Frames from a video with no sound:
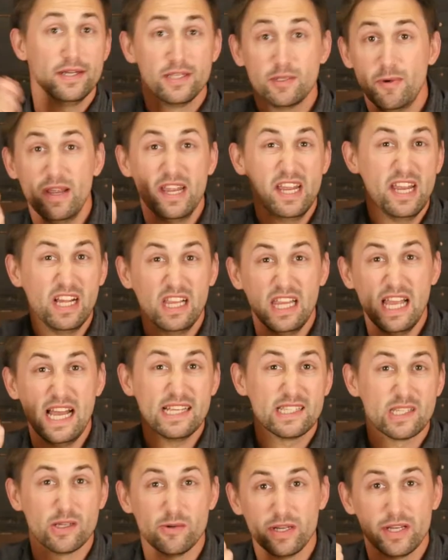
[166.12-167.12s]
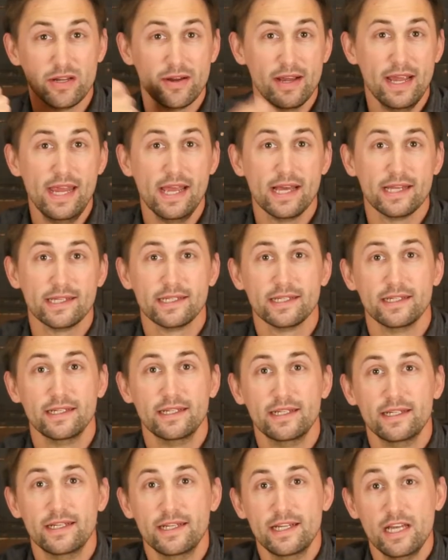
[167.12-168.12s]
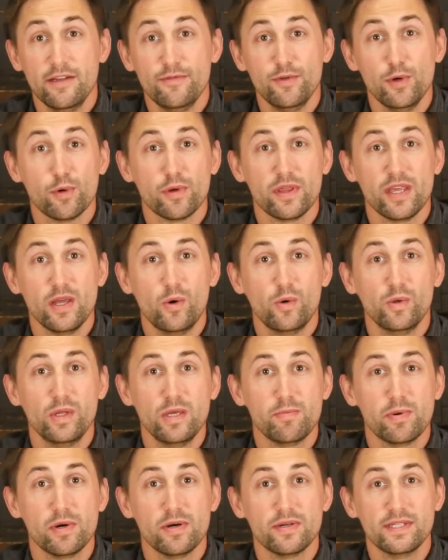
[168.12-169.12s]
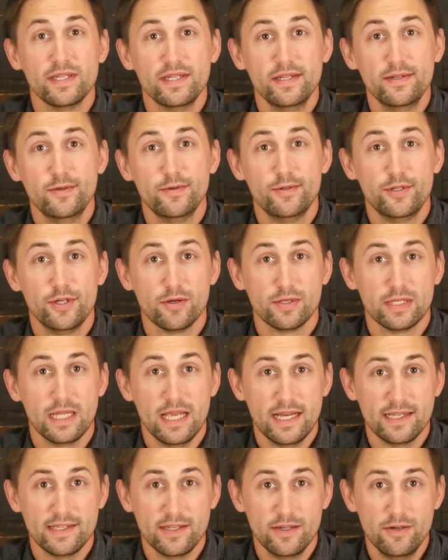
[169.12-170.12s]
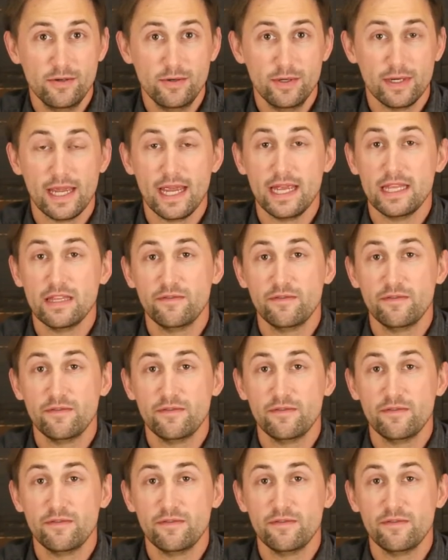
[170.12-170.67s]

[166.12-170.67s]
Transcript: swinging a lasso in your hand. If you are the only person who chose lasso, gain the